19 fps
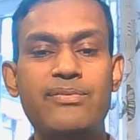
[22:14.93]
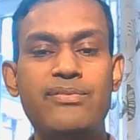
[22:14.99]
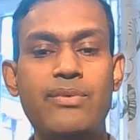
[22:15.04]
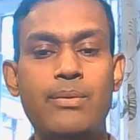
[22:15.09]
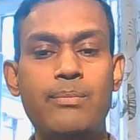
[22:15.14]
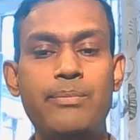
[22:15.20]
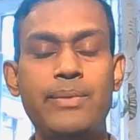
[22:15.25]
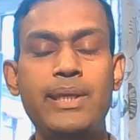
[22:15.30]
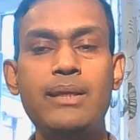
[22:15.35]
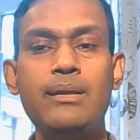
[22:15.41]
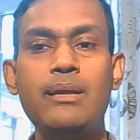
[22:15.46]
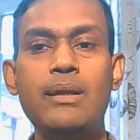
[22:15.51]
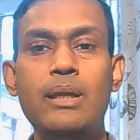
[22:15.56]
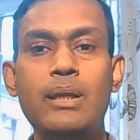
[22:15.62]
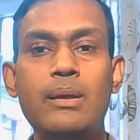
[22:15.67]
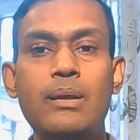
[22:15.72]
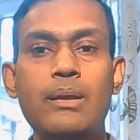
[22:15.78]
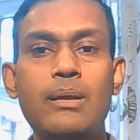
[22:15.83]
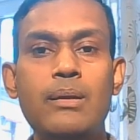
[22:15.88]
for me,
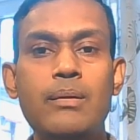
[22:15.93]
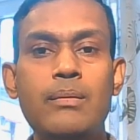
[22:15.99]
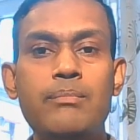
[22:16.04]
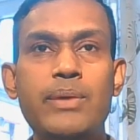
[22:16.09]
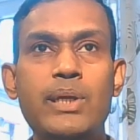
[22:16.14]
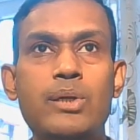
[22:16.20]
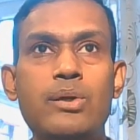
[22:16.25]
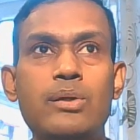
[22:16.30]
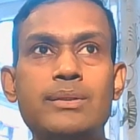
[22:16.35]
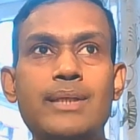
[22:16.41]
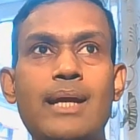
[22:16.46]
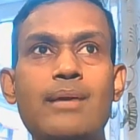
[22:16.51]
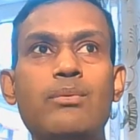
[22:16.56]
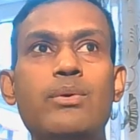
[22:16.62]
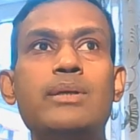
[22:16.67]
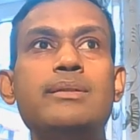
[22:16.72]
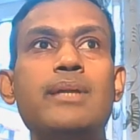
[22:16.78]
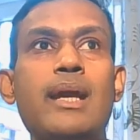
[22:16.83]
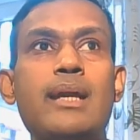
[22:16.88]
because I
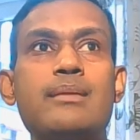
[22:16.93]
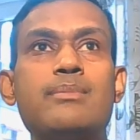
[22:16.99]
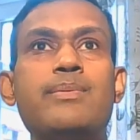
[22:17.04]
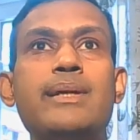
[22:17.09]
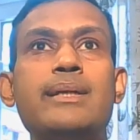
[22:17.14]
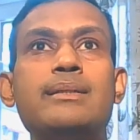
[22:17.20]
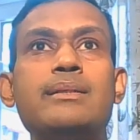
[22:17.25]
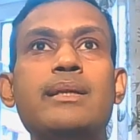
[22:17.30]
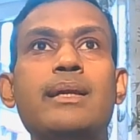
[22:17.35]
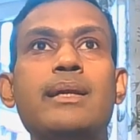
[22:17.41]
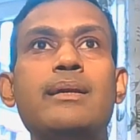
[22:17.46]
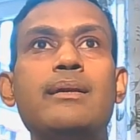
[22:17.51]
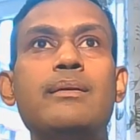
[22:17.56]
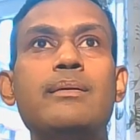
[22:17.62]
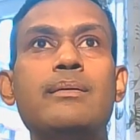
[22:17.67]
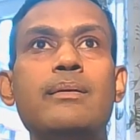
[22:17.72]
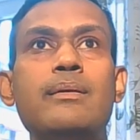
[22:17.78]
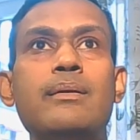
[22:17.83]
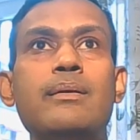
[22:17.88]
was
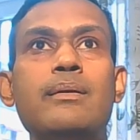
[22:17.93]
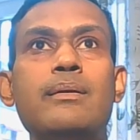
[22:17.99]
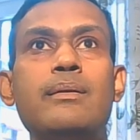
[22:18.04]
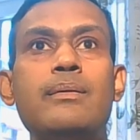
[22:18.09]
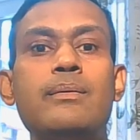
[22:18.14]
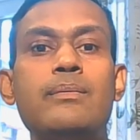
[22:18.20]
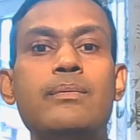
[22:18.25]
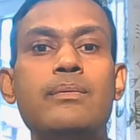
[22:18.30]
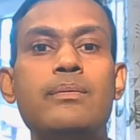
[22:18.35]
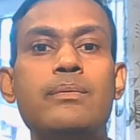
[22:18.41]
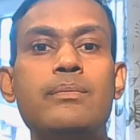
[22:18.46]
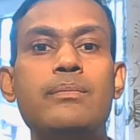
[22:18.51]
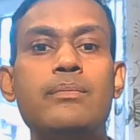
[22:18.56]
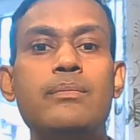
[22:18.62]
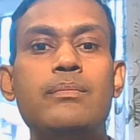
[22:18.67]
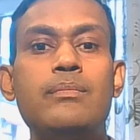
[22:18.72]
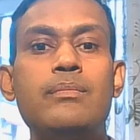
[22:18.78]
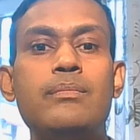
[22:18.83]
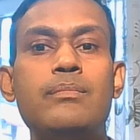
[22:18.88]
expecting
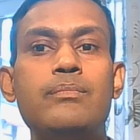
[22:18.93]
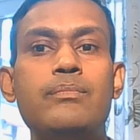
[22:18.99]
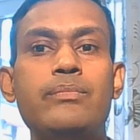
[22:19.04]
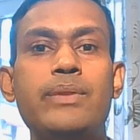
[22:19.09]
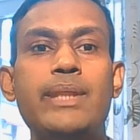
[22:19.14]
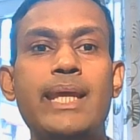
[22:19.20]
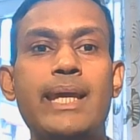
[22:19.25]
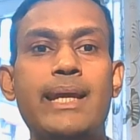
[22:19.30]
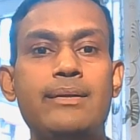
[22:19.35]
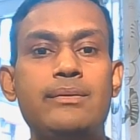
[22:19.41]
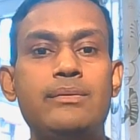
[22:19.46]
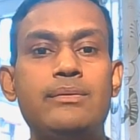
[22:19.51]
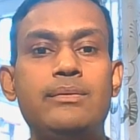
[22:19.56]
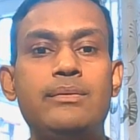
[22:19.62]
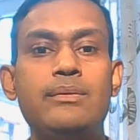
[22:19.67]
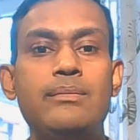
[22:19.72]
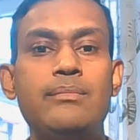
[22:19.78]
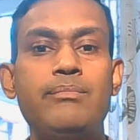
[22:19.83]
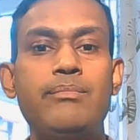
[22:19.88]
that
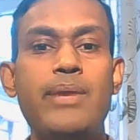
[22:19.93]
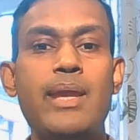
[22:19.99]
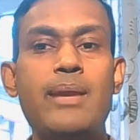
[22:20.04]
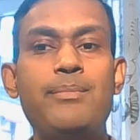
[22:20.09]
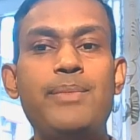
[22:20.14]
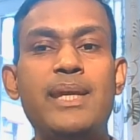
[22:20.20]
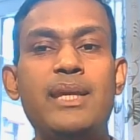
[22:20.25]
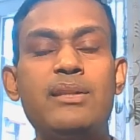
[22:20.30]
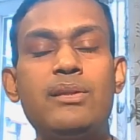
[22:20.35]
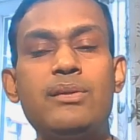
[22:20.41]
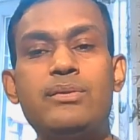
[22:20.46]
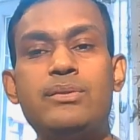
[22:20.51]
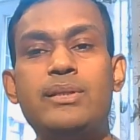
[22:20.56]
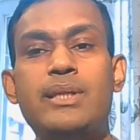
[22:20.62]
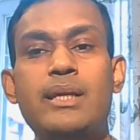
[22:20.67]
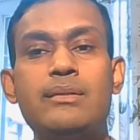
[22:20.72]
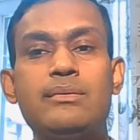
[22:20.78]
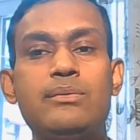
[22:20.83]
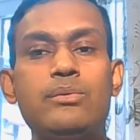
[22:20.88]
maybe these
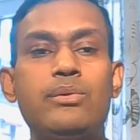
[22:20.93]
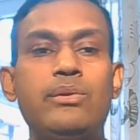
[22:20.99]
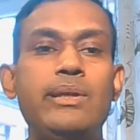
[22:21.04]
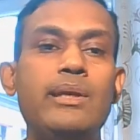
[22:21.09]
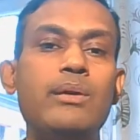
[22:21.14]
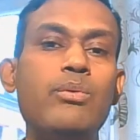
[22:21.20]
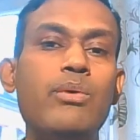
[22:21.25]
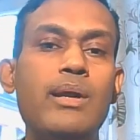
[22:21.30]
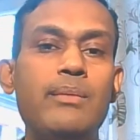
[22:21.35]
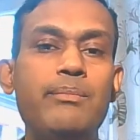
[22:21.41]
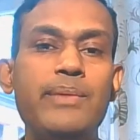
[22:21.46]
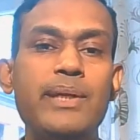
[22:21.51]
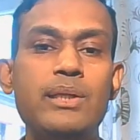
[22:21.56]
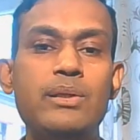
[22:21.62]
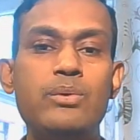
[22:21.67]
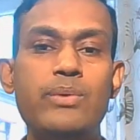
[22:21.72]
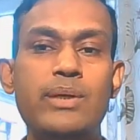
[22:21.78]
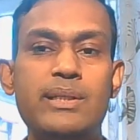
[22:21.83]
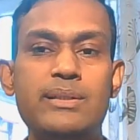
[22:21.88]
tests will require
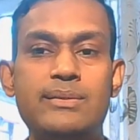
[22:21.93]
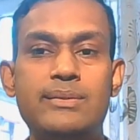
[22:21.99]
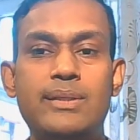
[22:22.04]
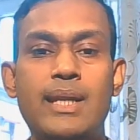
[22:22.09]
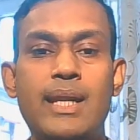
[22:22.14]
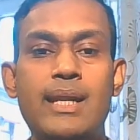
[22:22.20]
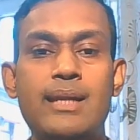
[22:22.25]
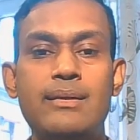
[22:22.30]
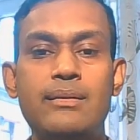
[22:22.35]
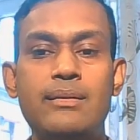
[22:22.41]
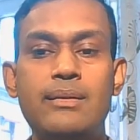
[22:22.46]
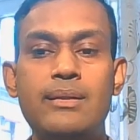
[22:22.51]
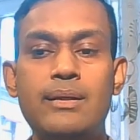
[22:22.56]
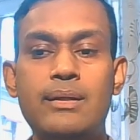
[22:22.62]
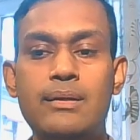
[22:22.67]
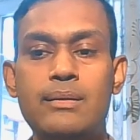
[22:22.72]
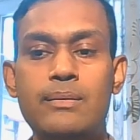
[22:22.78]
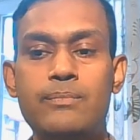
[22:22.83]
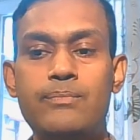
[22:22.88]
me to understand
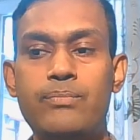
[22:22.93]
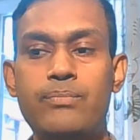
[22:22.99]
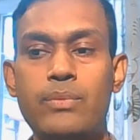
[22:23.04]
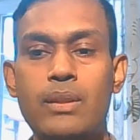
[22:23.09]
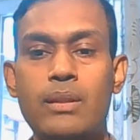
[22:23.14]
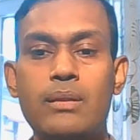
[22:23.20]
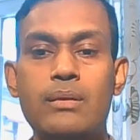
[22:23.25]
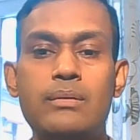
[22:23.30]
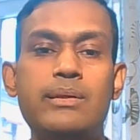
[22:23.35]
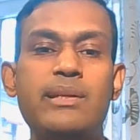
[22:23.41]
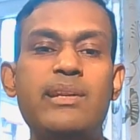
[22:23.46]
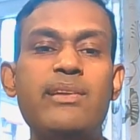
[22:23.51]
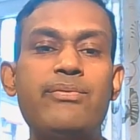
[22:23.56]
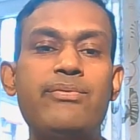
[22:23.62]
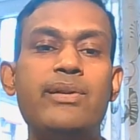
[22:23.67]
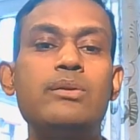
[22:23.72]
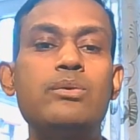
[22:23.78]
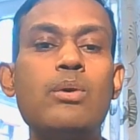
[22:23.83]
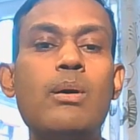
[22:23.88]
the
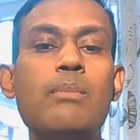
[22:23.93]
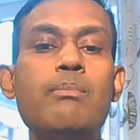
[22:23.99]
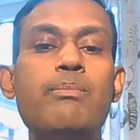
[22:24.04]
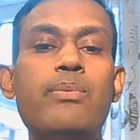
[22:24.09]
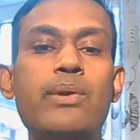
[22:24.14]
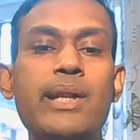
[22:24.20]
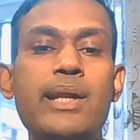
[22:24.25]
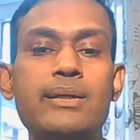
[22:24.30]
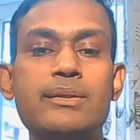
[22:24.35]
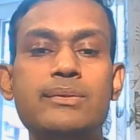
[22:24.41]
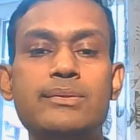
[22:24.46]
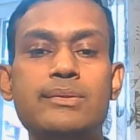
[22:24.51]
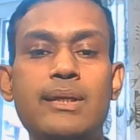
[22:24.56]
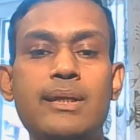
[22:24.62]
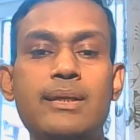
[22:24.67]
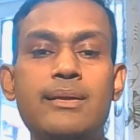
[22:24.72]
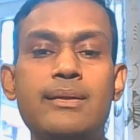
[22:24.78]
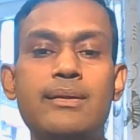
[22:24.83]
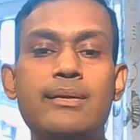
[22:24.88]
different components
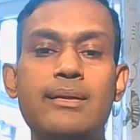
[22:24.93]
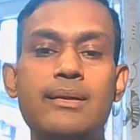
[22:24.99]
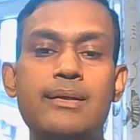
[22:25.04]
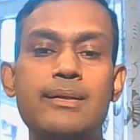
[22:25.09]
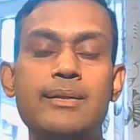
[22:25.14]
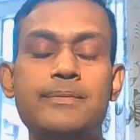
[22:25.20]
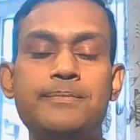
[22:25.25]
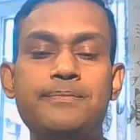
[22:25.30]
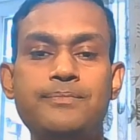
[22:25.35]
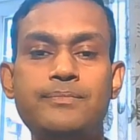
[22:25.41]
in